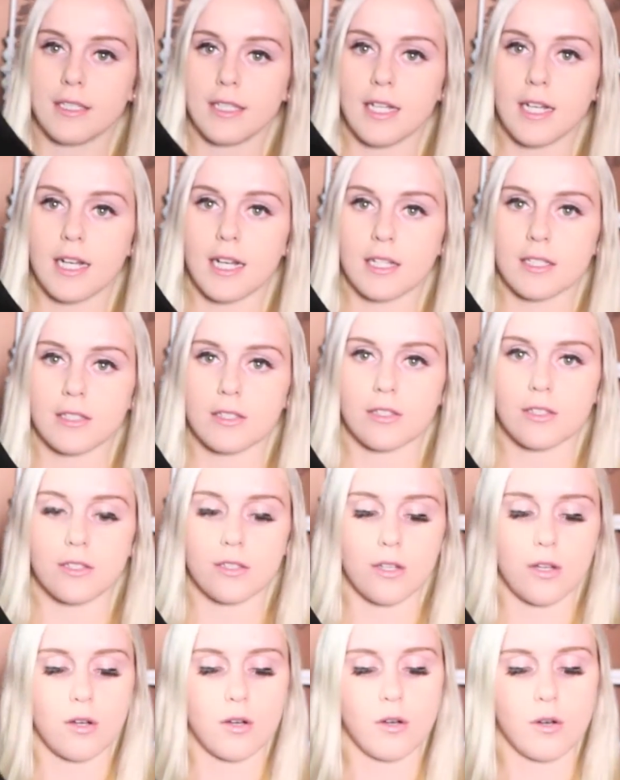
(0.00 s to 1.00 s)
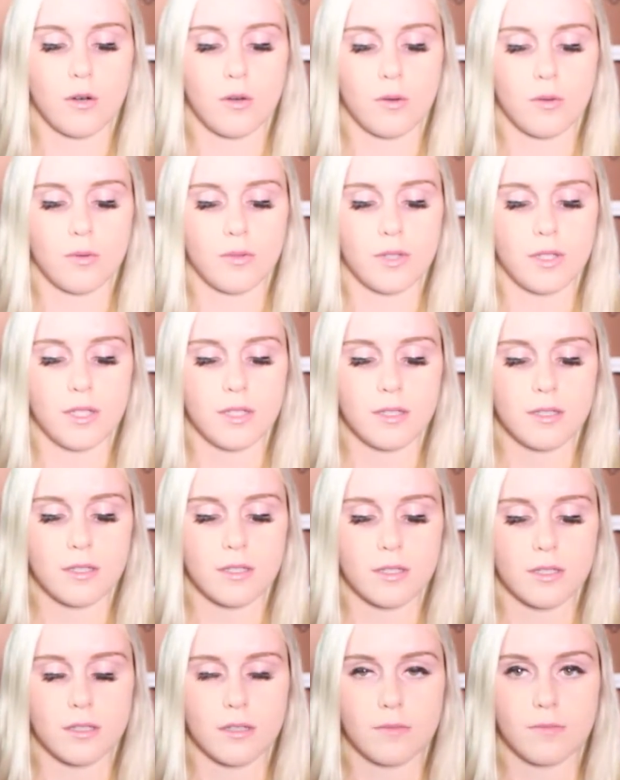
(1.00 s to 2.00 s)
yeah, so
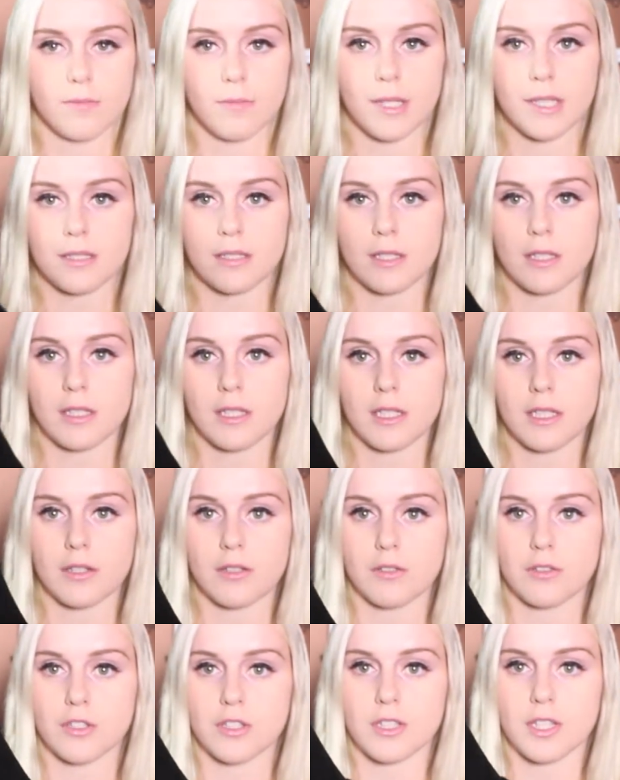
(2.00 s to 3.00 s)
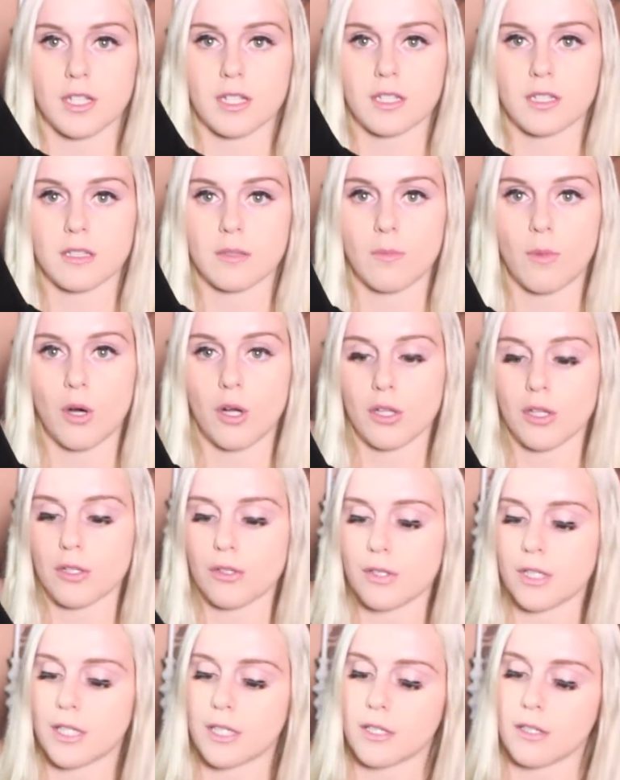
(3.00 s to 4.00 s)
this basically, there's just like a small
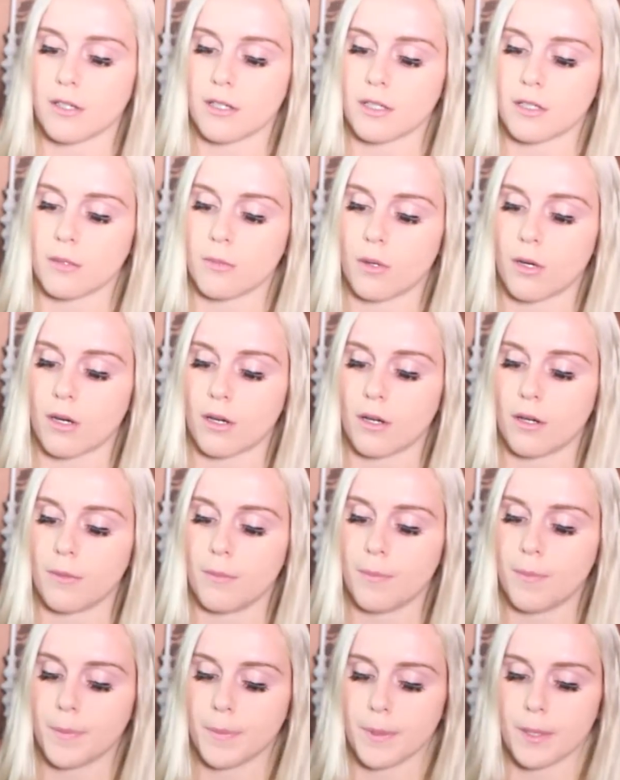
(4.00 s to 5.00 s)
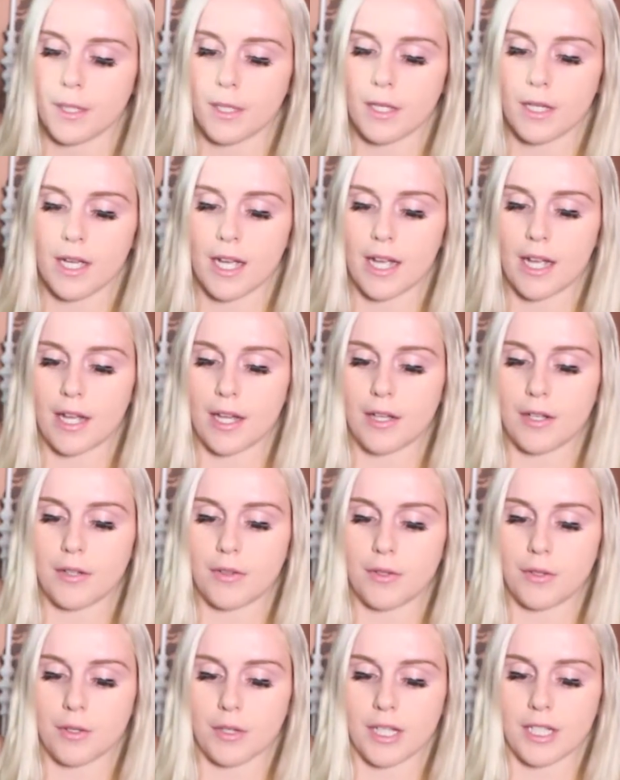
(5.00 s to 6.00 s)
little heel at the bottom,
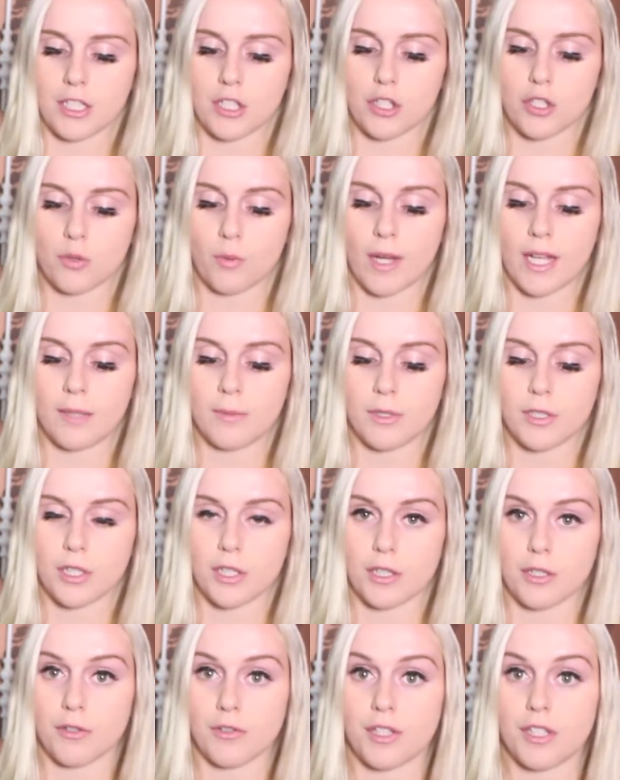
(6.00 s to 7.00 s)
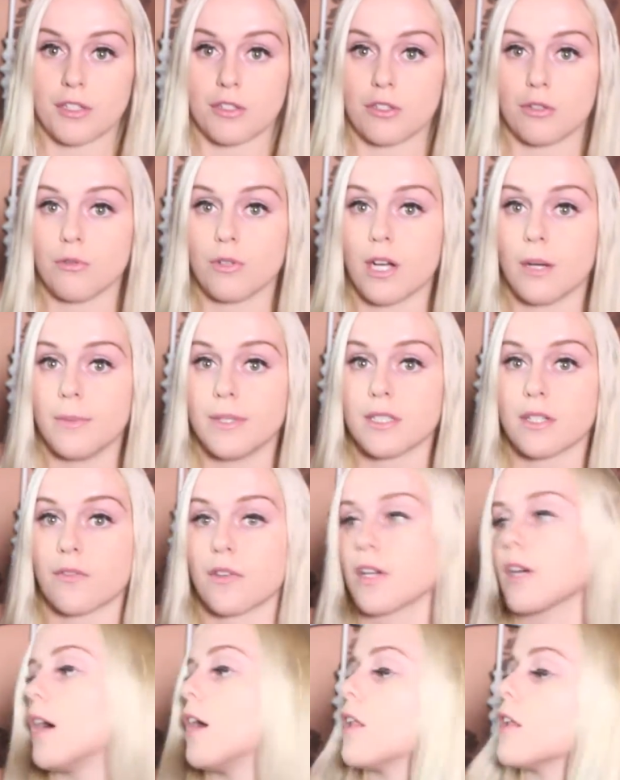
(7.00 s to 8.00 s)
and they're like suede material. These do come in
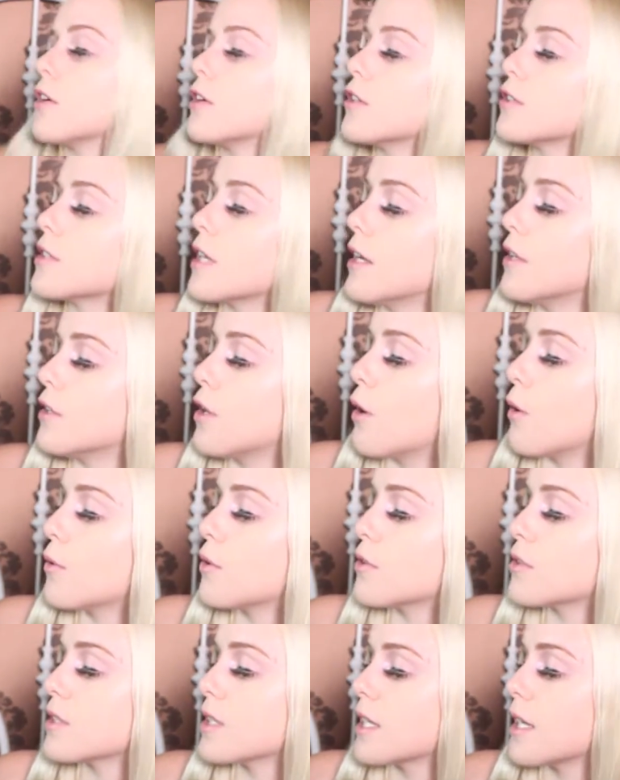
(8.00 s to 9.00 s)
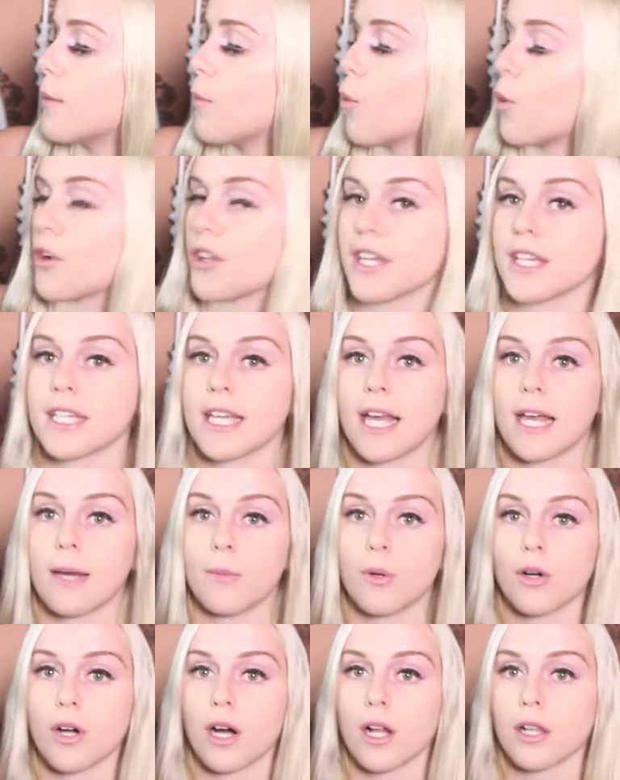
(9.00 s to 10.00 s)
different colors. I know there's like a more like
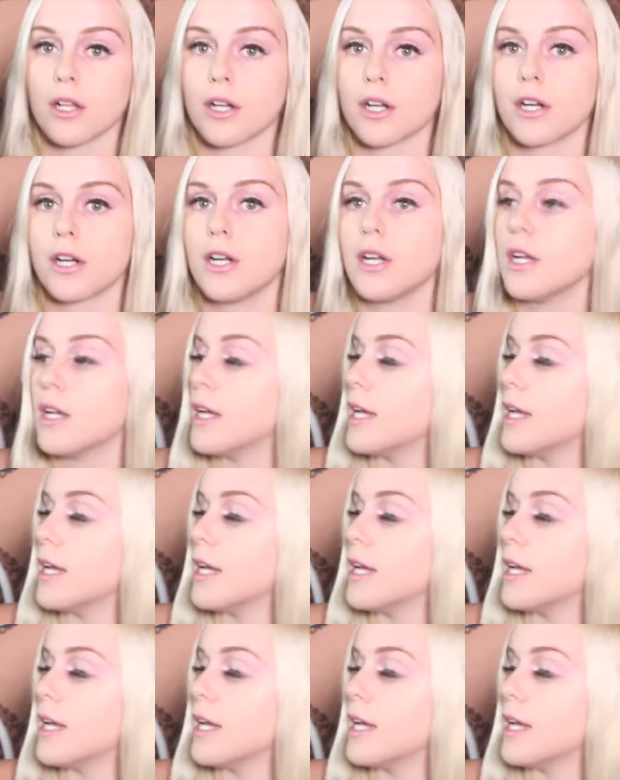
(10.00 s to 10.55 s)
camel color,